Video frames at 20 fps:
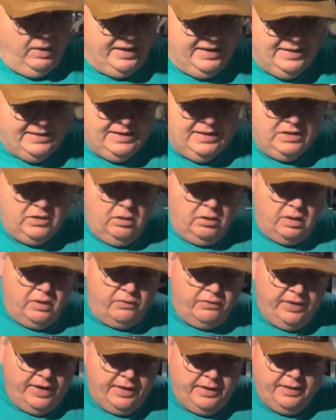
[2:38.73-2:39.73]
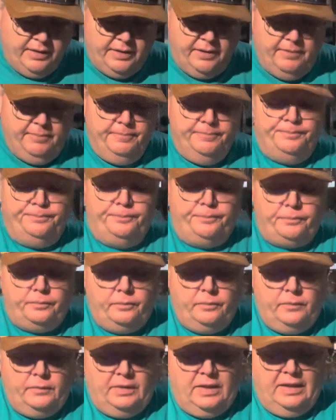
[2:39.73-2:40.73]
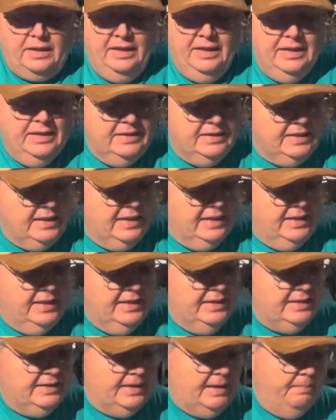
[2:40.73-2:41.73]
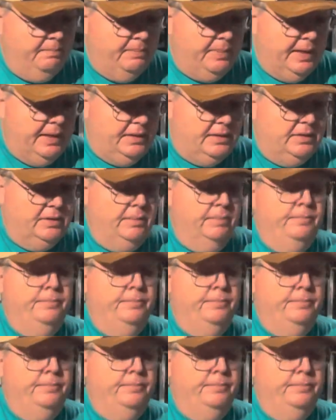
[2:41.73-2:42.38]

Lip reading: this is going to render is these templates.